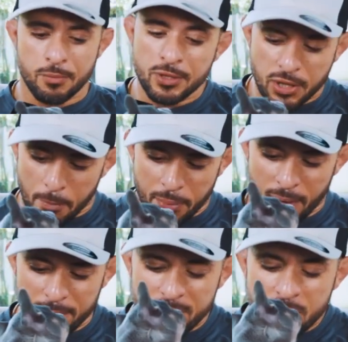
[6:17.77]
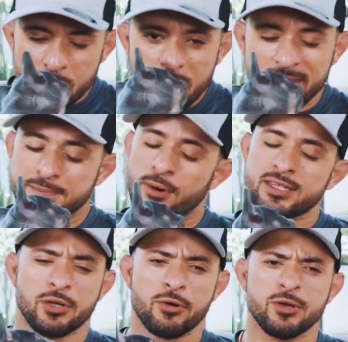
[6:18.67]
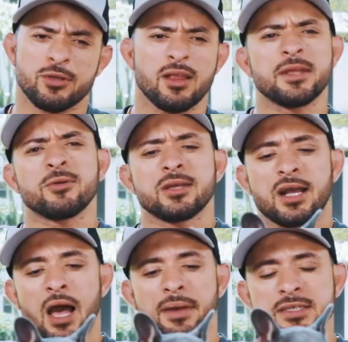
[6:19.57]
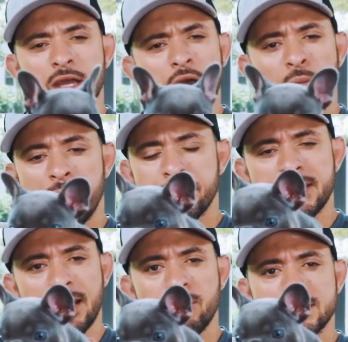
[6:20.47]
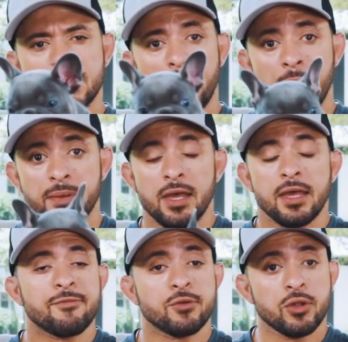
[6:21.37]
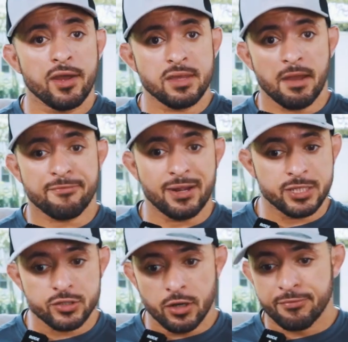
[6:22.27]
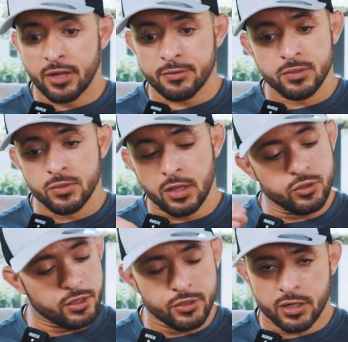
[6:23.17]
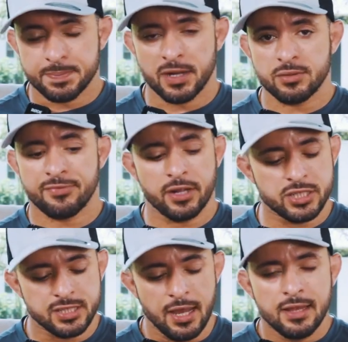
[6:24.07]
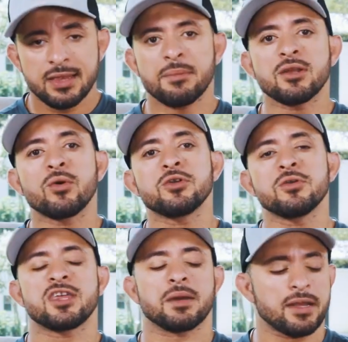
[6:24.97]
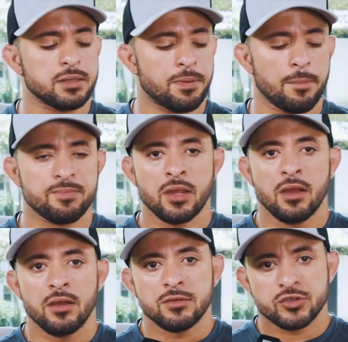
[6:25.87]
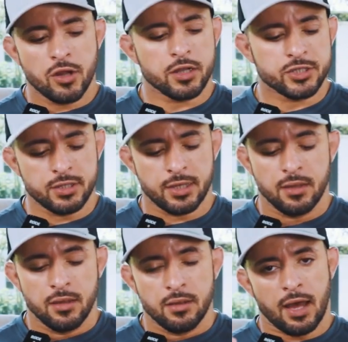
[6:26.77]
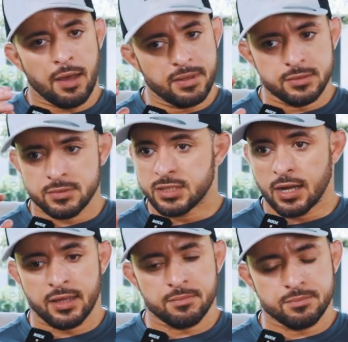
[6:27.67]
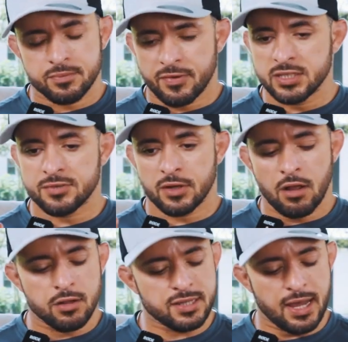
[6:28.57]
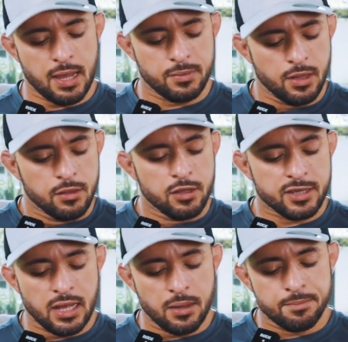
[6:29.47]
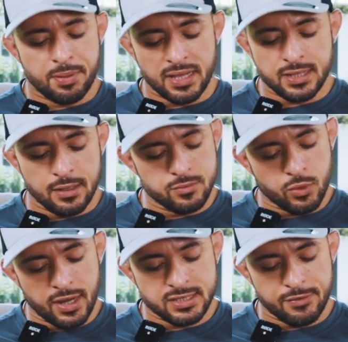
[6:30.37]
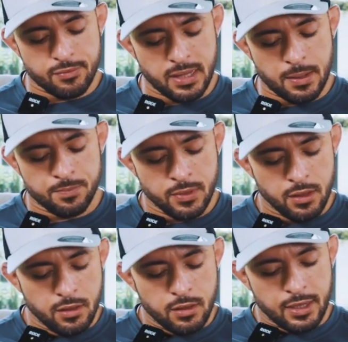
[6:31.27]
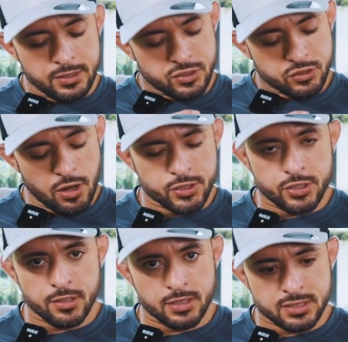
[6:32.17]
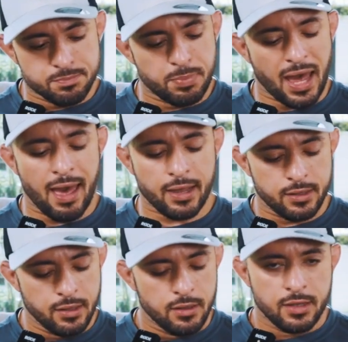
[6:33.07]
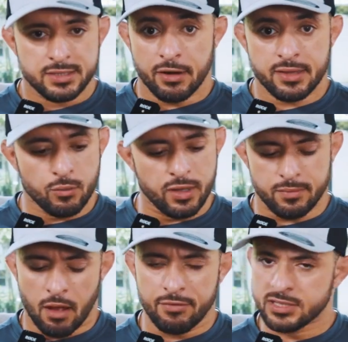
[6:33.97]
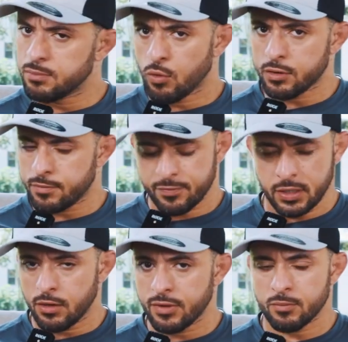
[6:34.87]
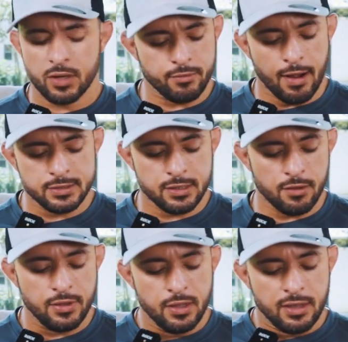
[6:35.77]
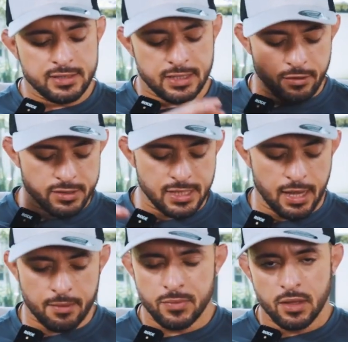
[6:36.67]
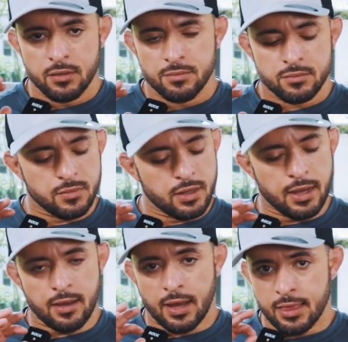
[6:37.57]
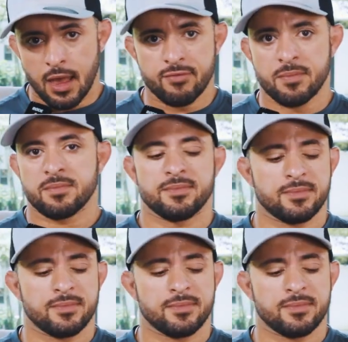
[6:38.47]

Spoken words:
What's up, Pump? This boy is so cute though. Let me know in the comments, 1 through 10, what's the Pump? If you know anything about Frenchies or your experience with Frenchies, let me know what you think about the Pump structurally. I've been studying Frenchies for a long time, looking at him based on what I see from him, his structure, his back, his everything. We'll get obviously more video of him running around and stuff. His ear set, I love him.